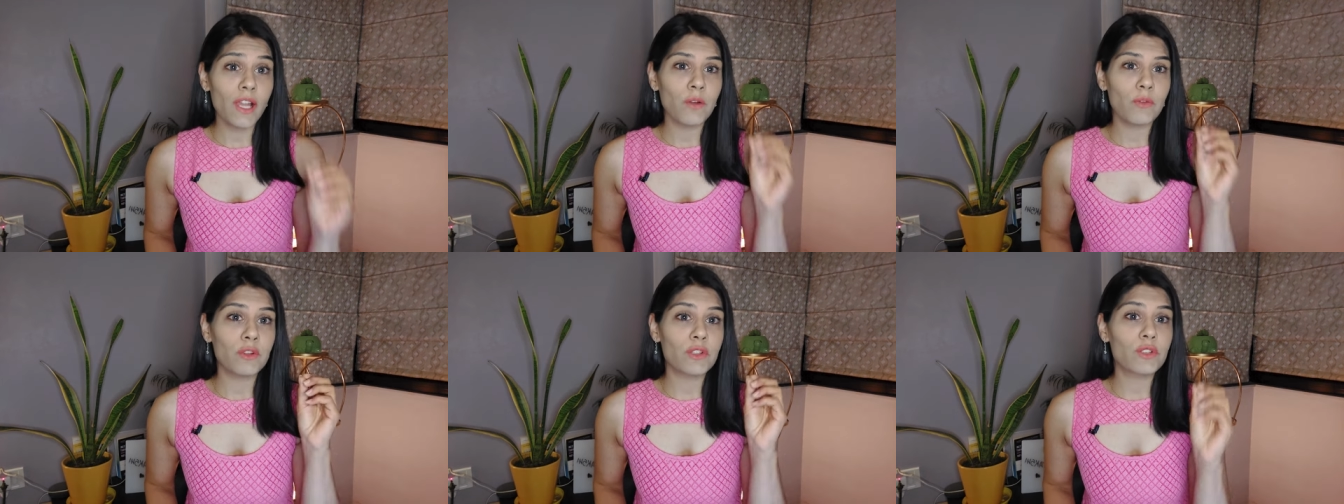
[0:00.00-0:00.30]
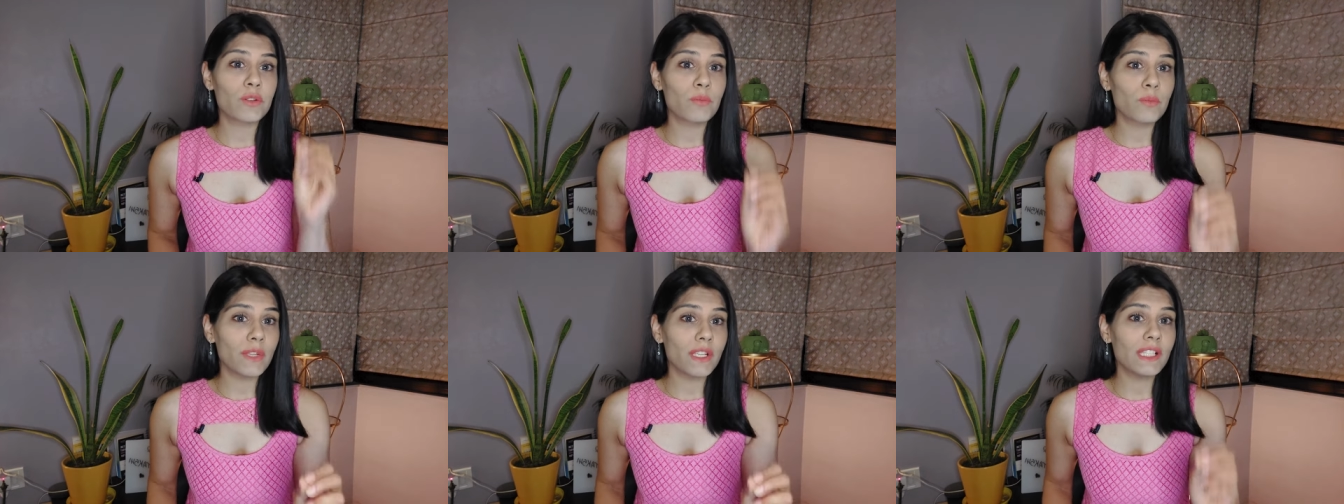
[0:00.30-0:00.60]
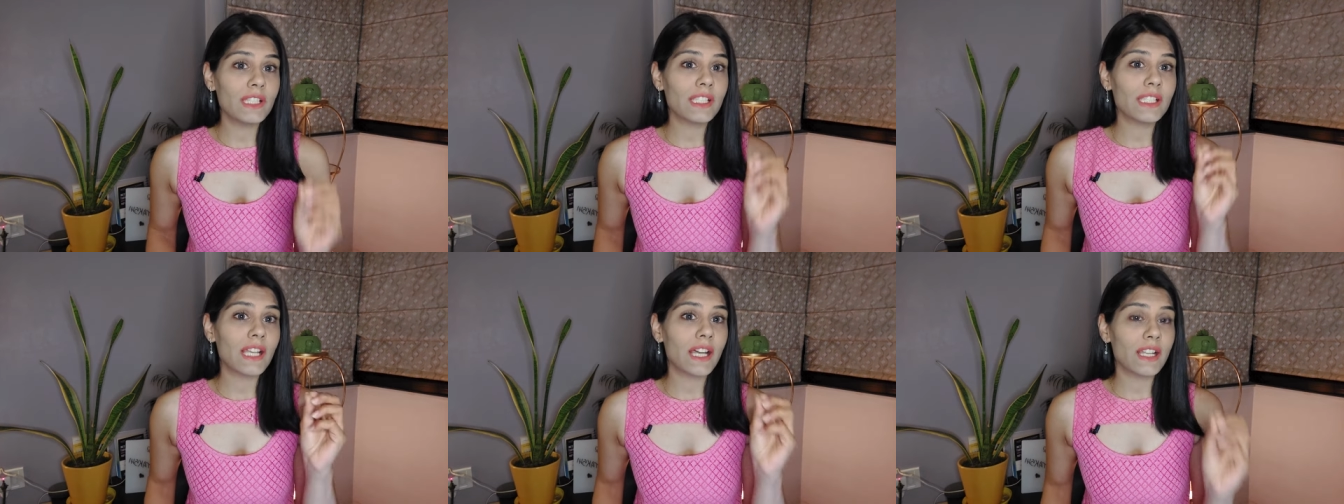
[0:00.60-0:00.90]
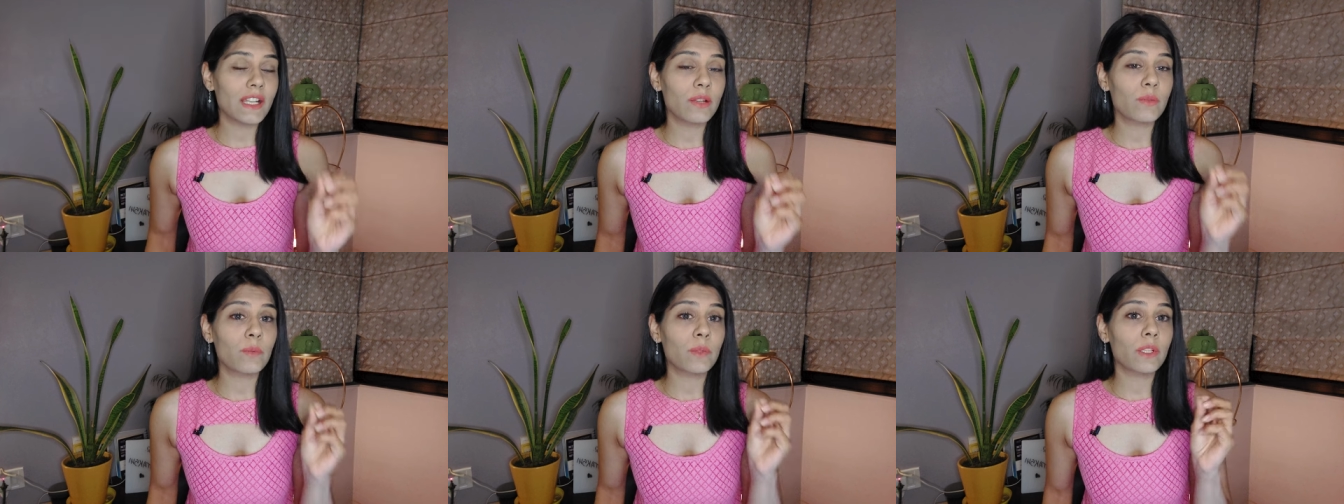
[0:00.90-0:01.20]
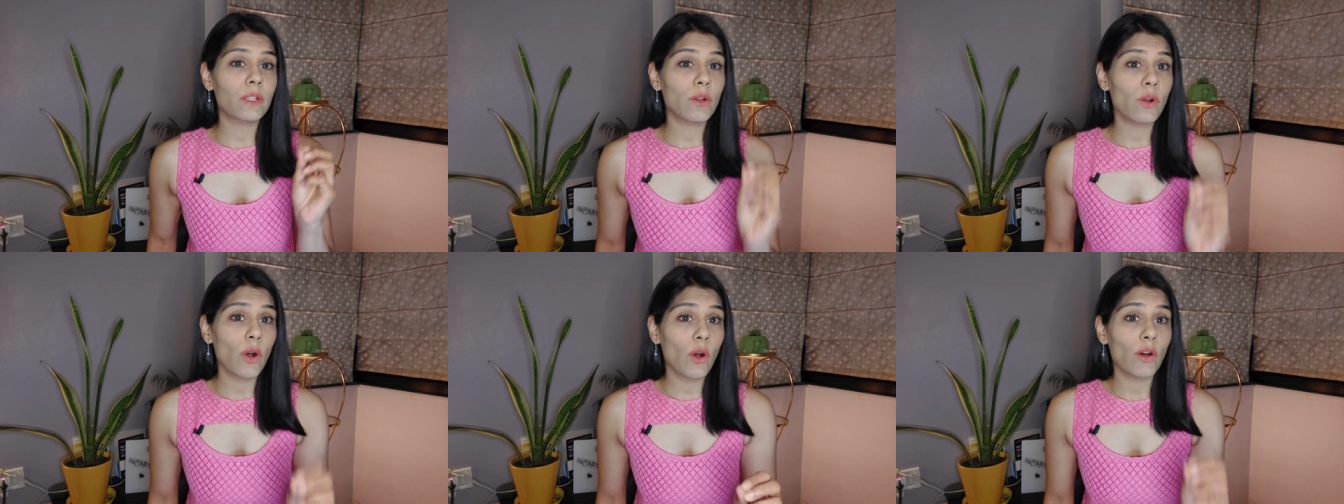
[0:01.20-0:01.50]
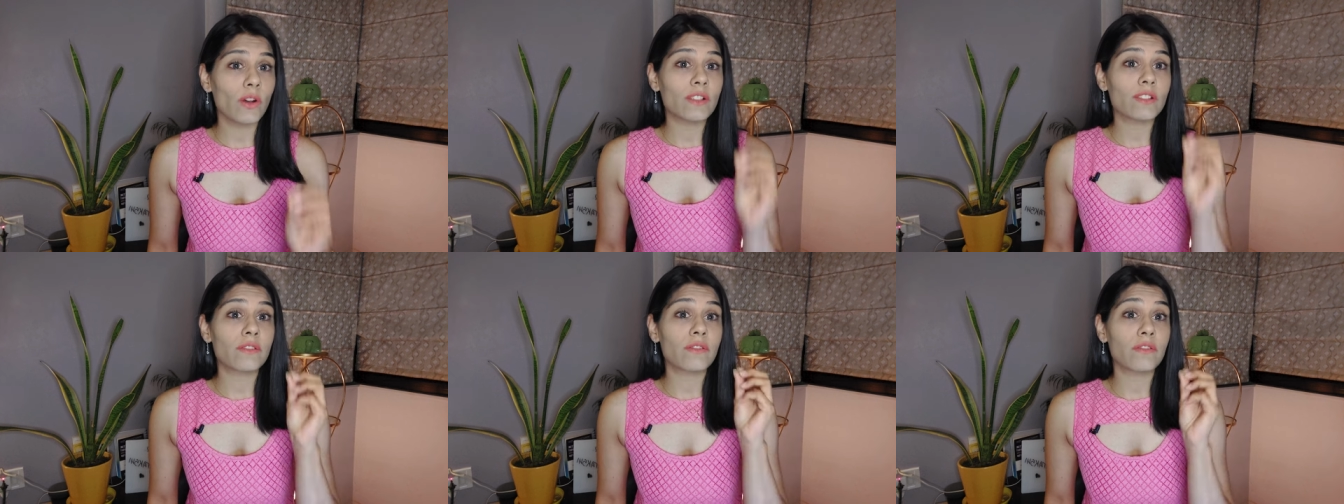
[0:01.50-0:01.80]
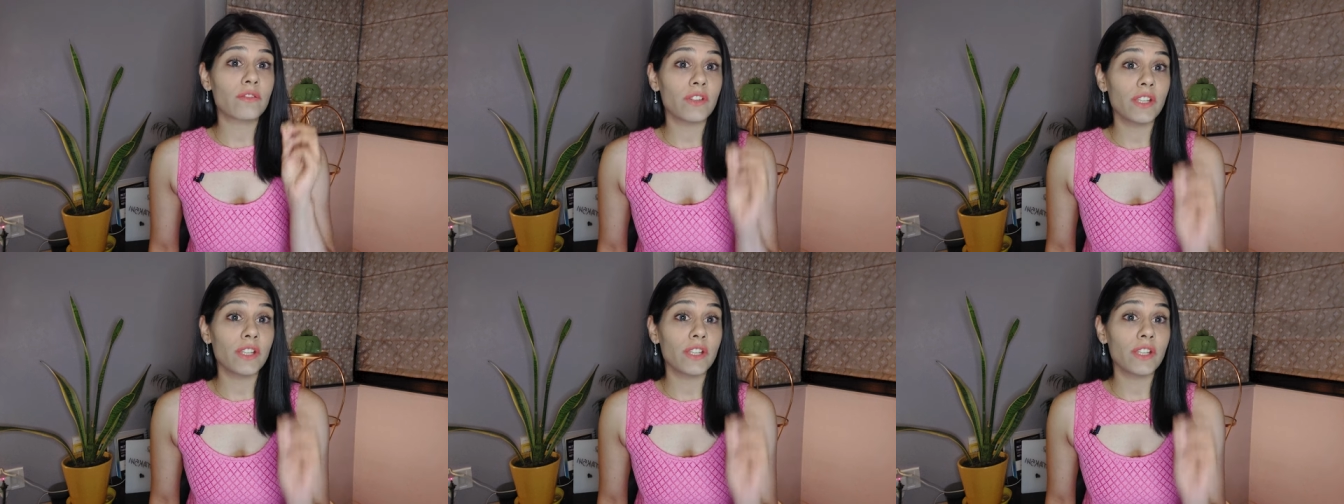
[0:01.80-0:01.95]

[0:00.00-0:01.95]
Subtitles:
which means that it will cause